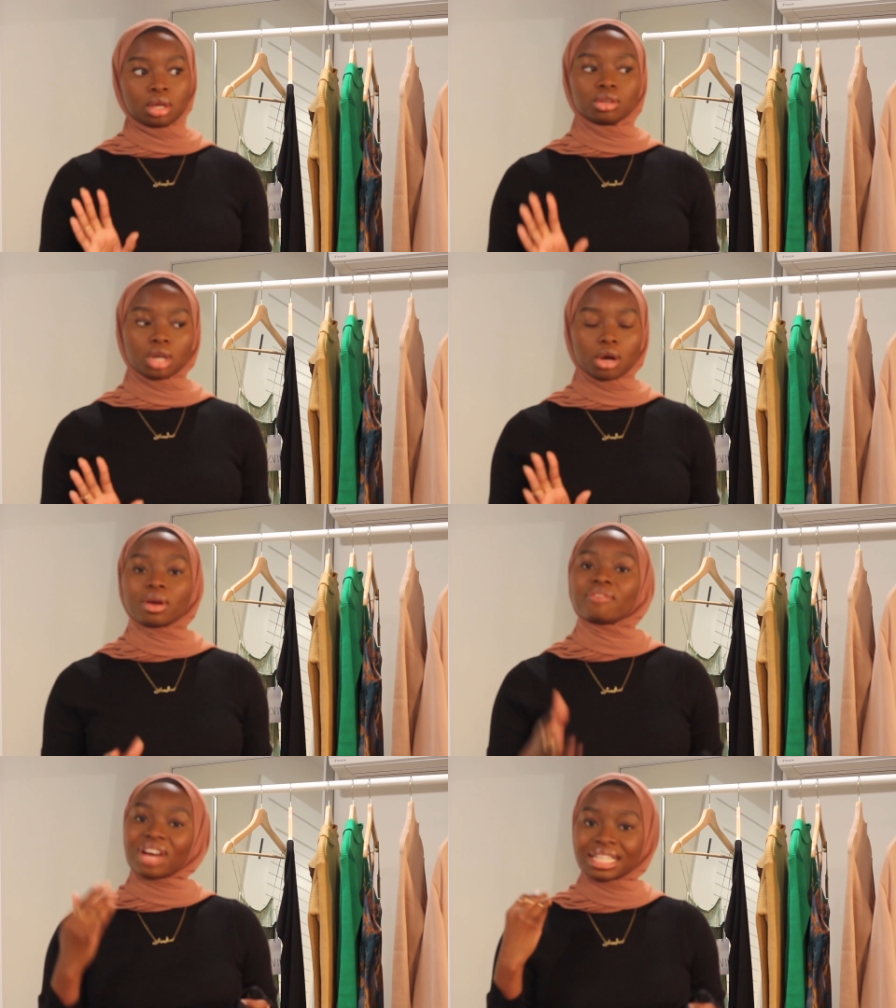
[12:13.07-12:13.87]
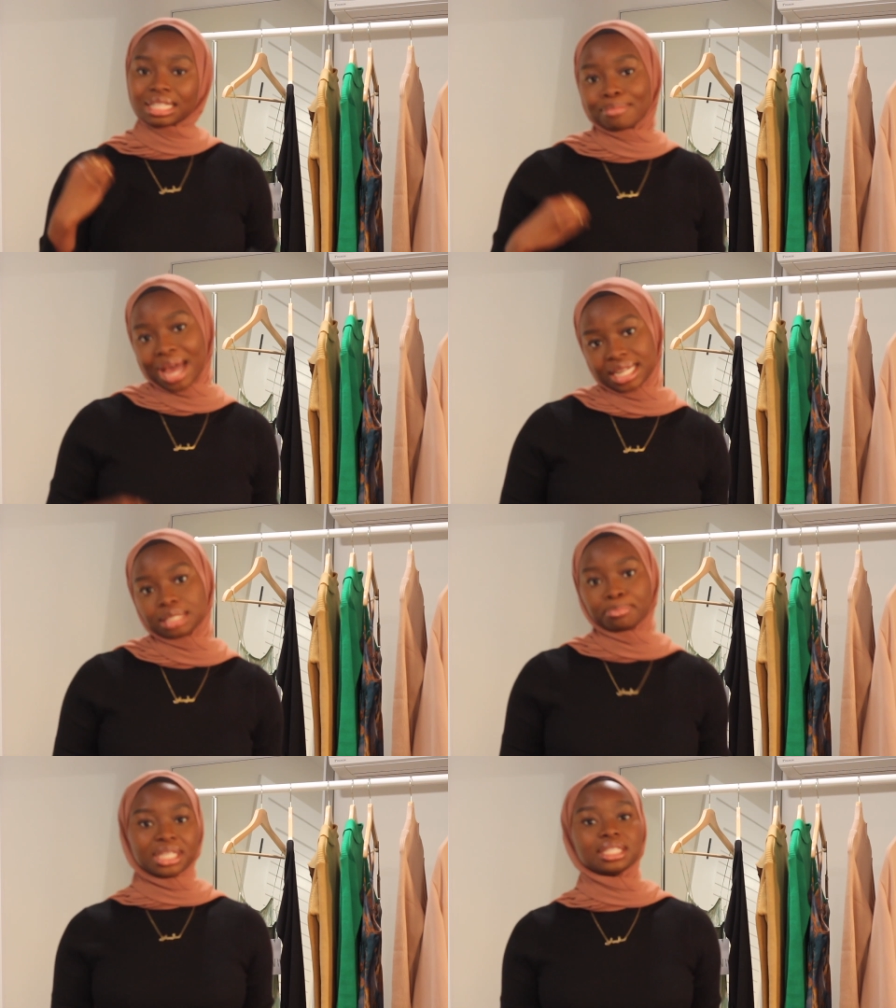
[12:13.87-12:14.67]
you know, find some
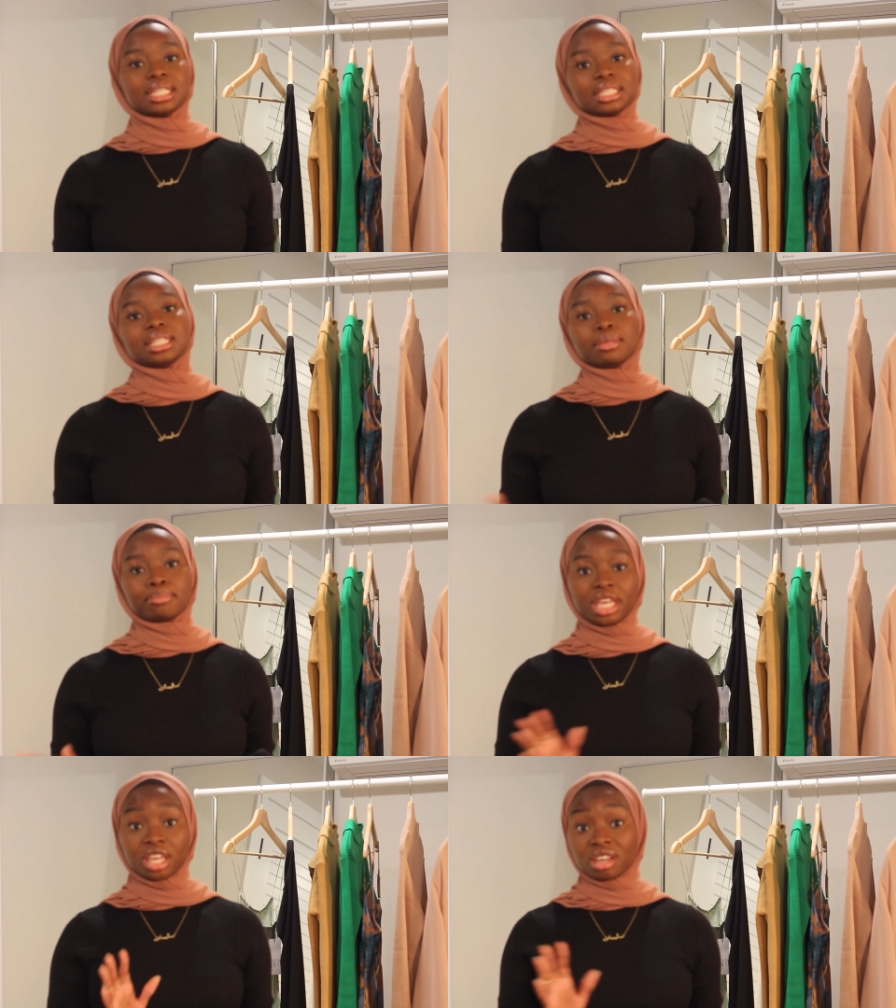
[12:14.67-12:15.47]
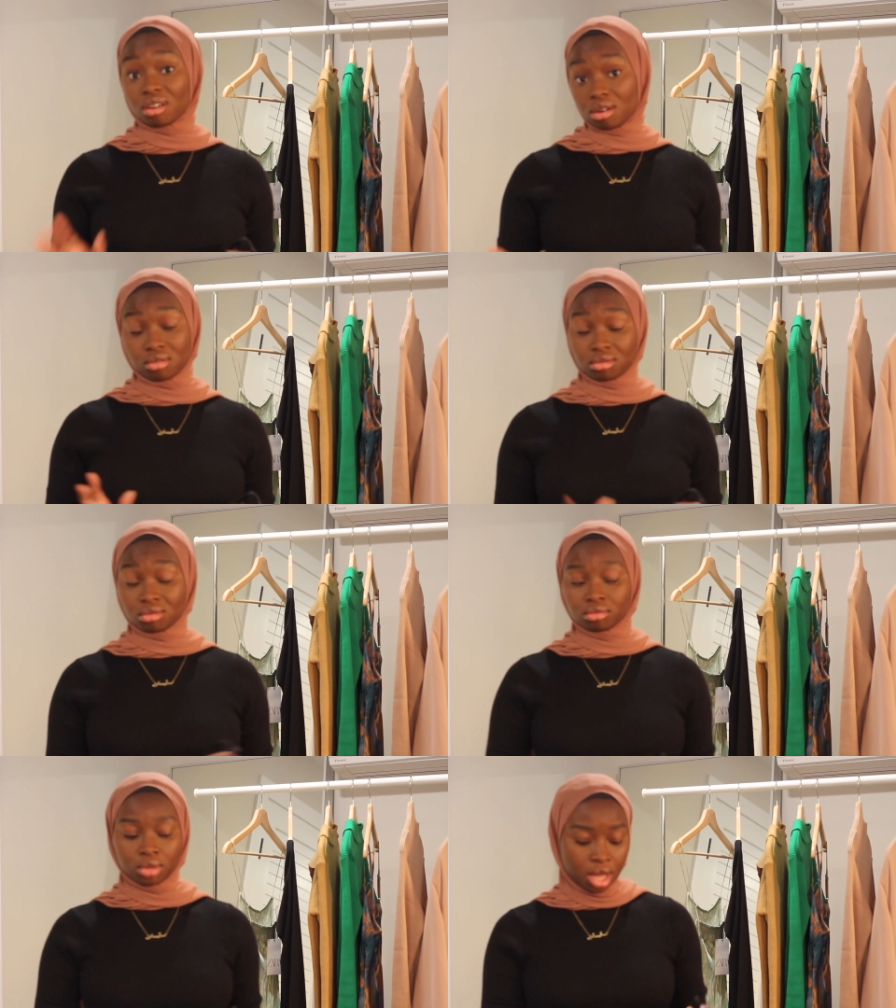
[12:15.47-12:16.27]
modest pieces and then make it our
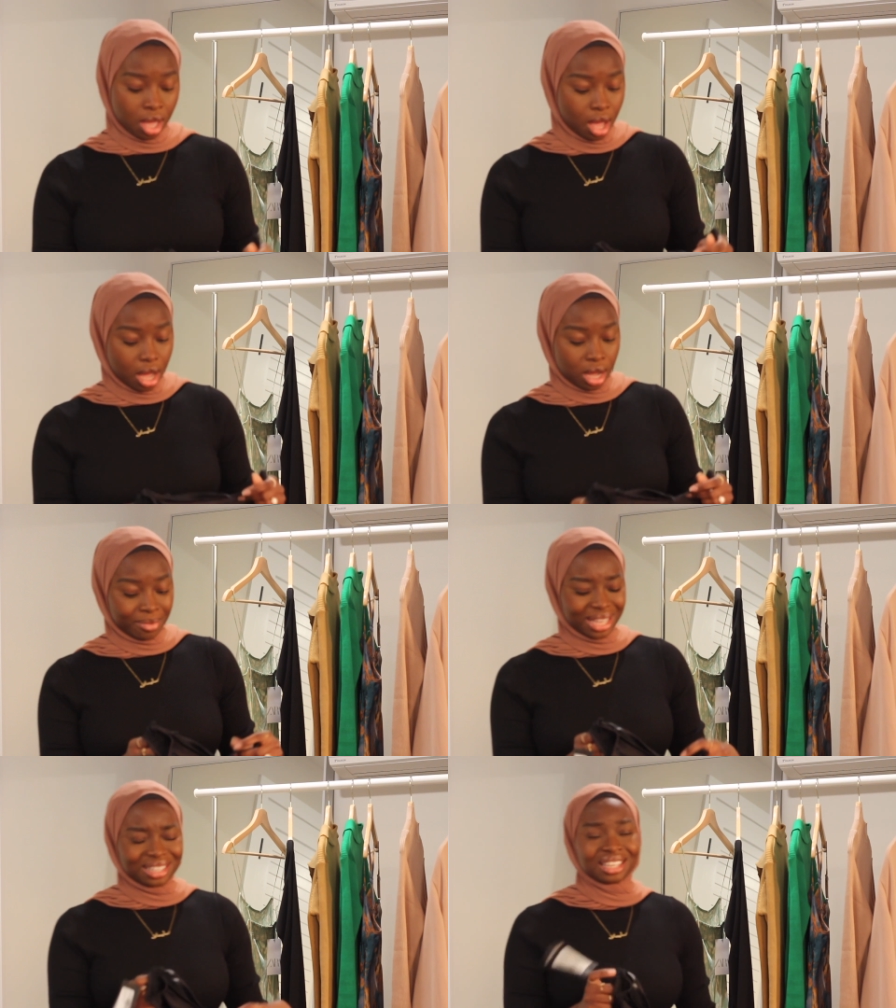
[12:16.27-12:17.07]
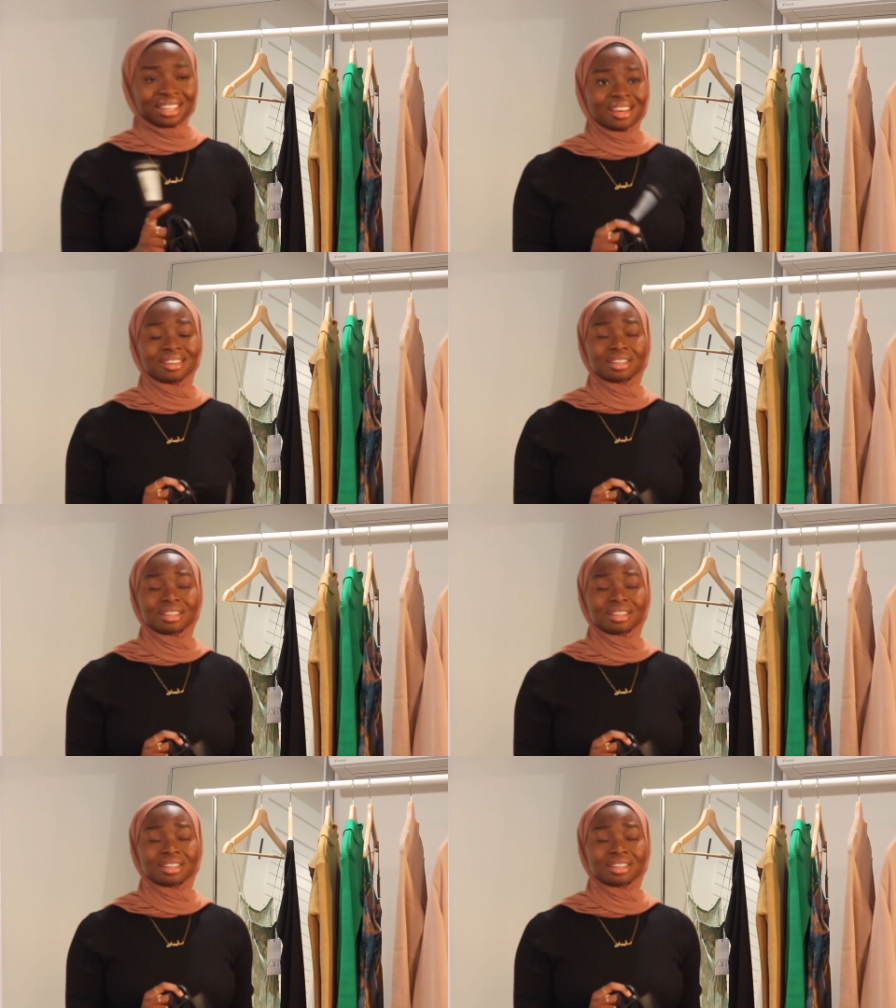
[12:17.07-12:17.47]
own. Um, and then